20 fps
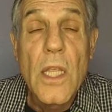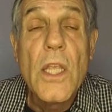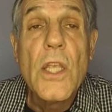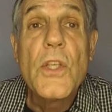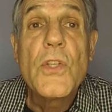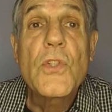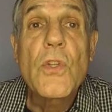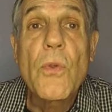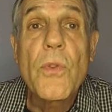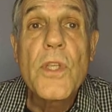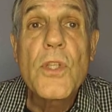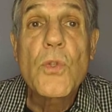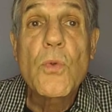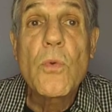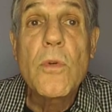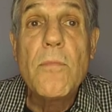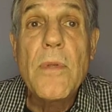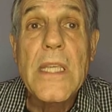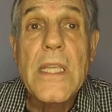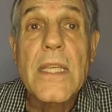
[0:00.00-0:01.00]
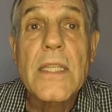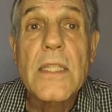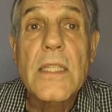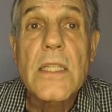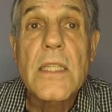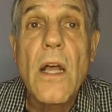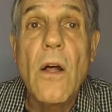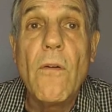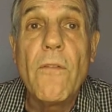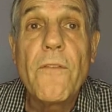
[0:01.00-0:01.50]
So this would be a
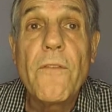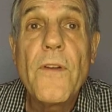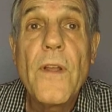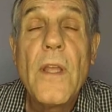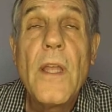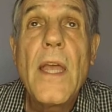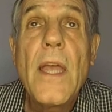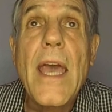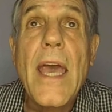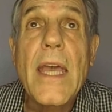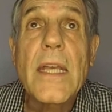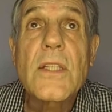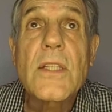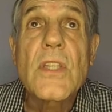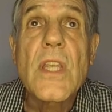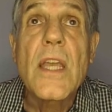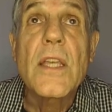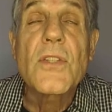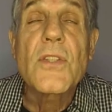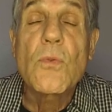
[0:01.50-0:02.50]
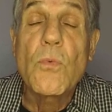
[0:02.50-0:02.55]
self-accessed,